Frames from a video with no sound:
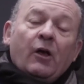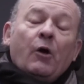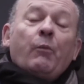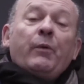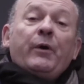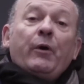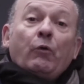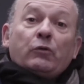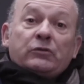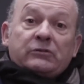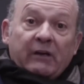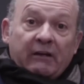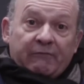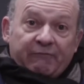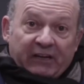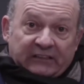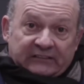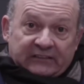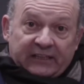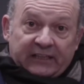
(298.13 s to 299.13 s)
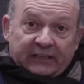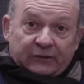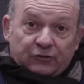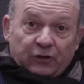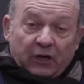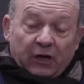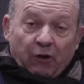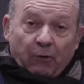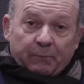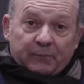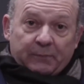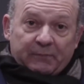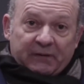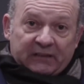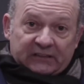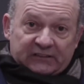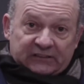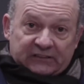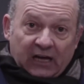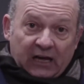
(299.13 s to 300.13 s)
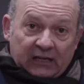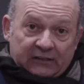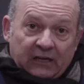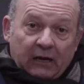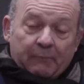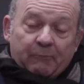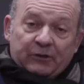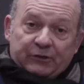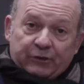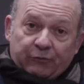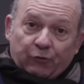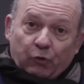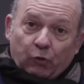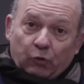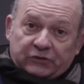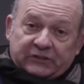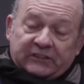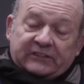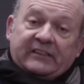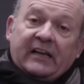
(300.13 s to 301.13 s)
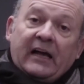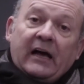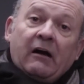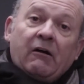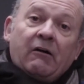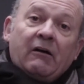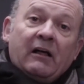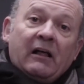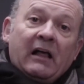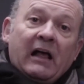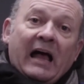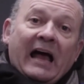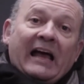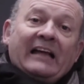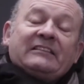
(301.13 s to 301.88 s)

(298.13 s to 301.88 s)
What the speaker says: We also invested in Trioptima, the startup, which of course is now a